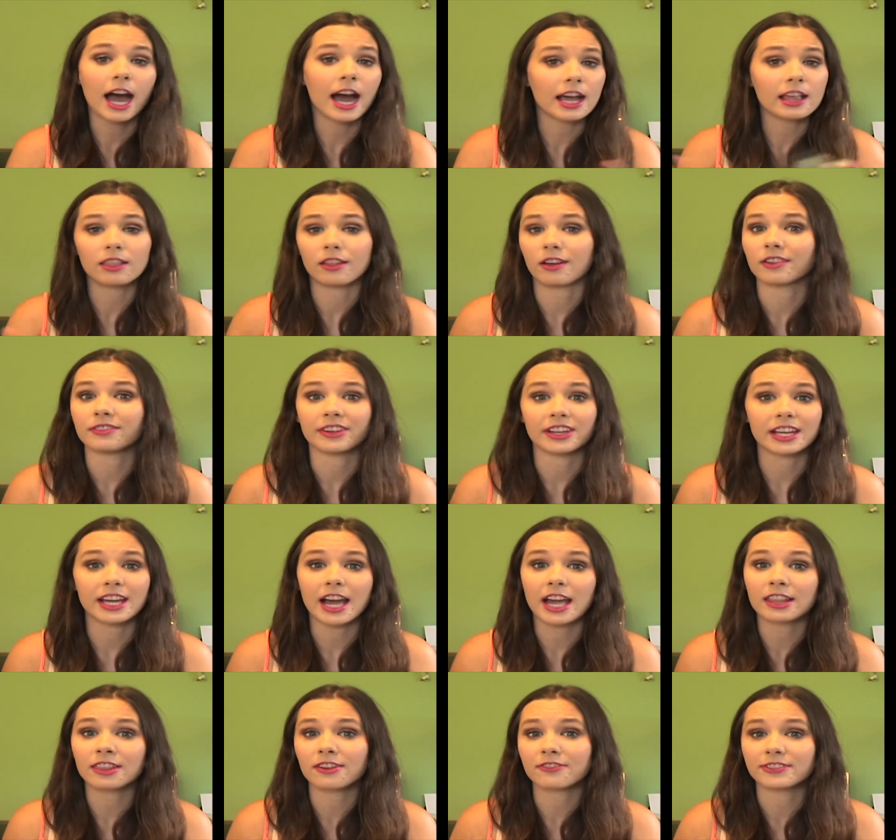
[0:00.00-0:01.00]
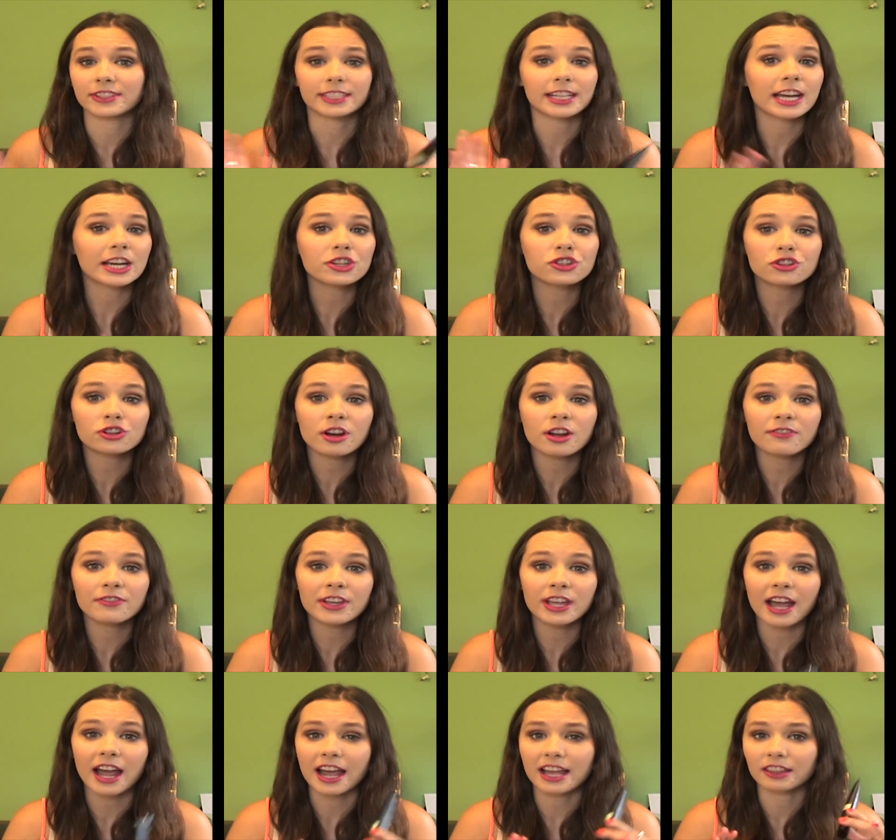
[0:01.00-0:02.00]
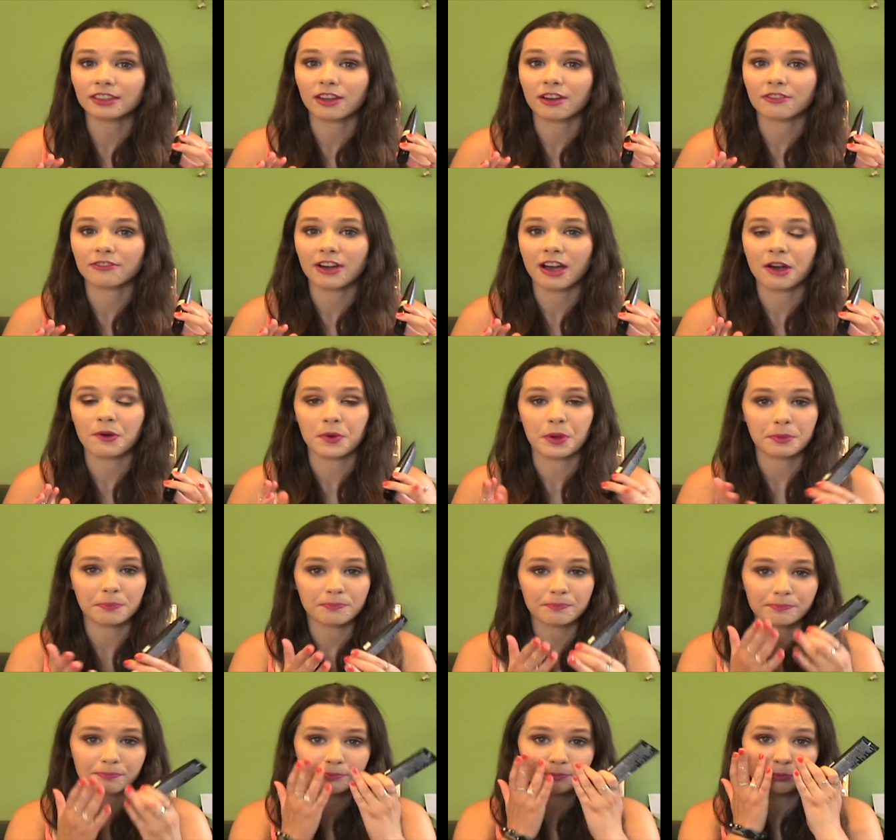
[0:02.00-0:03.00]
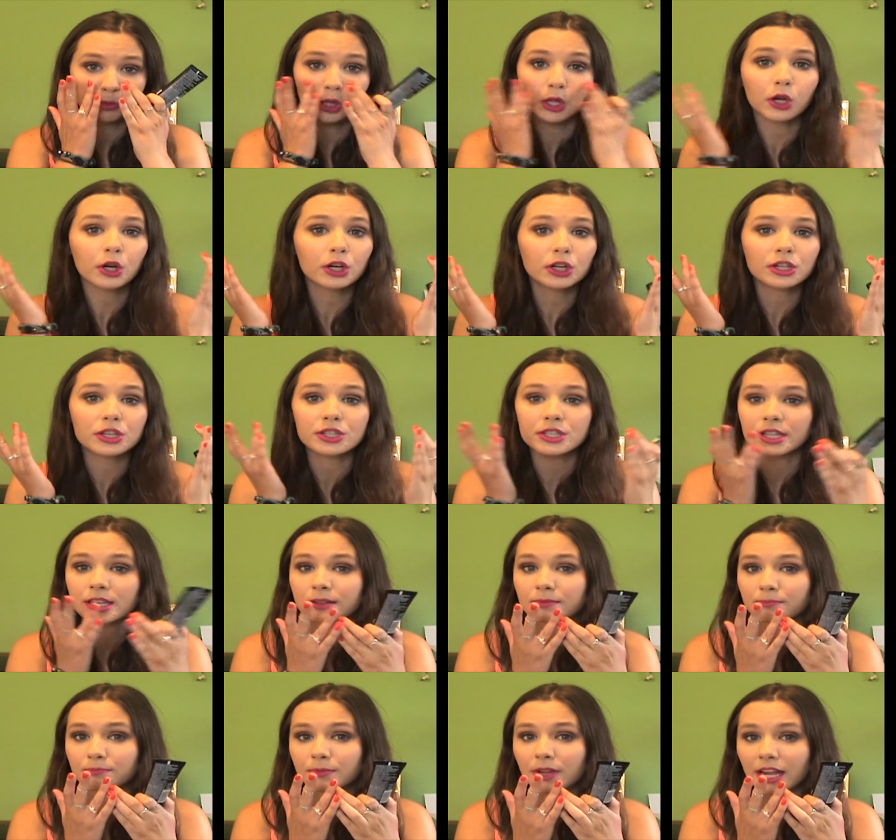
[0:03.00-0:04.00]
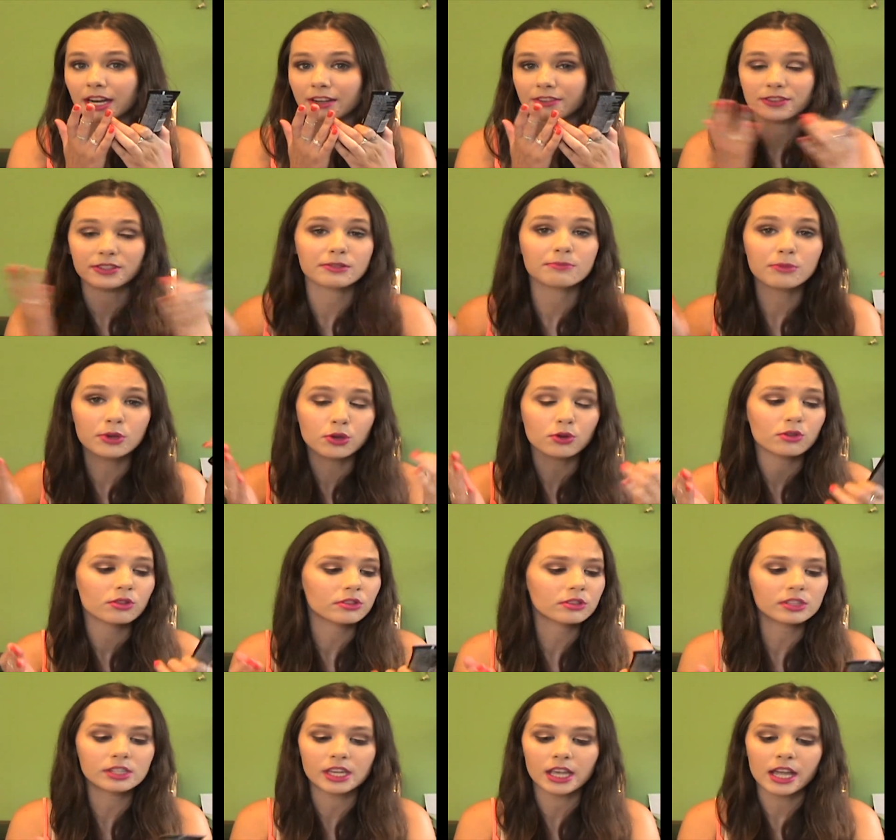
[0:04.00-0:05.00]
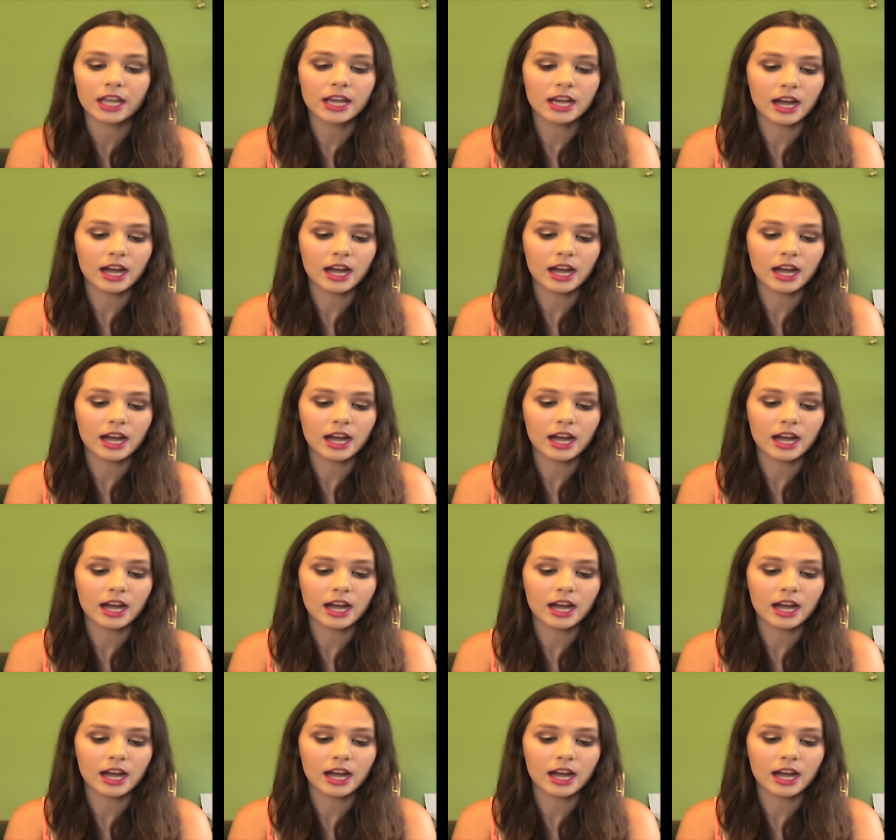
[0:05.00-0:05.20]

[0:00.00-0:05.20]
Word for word: I love it. I love the texture of it. I love how it blurs and kind of smooths.